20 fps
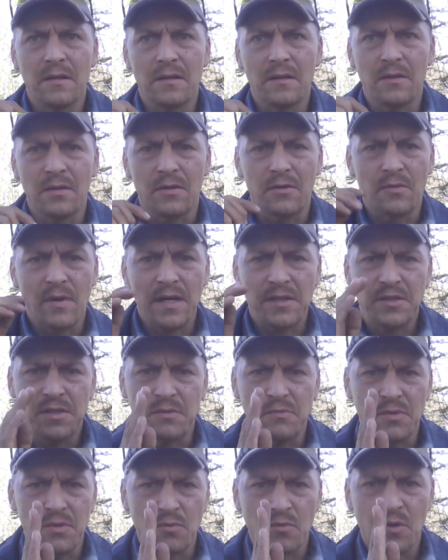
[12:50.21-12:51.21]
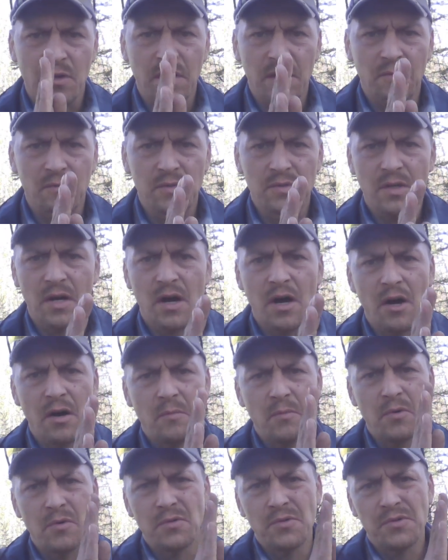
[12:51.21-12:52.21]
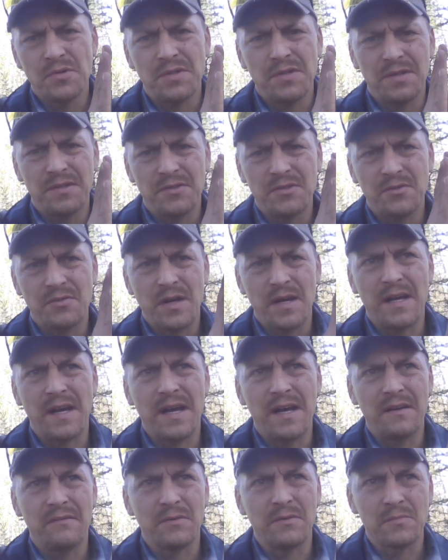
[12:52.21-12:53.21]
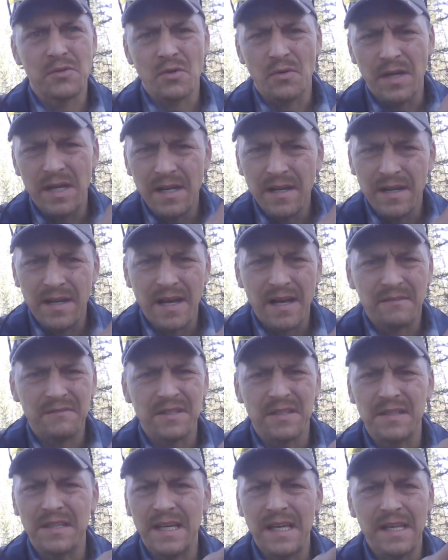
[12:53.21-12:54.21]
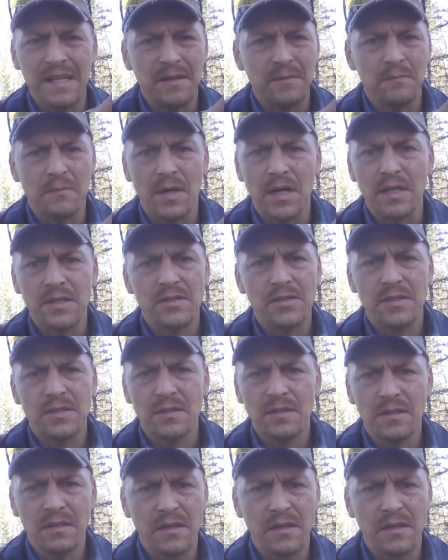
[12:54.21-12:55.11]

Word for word: the direction it was running was almost straight ahead of him, so he didn't have to lead it much.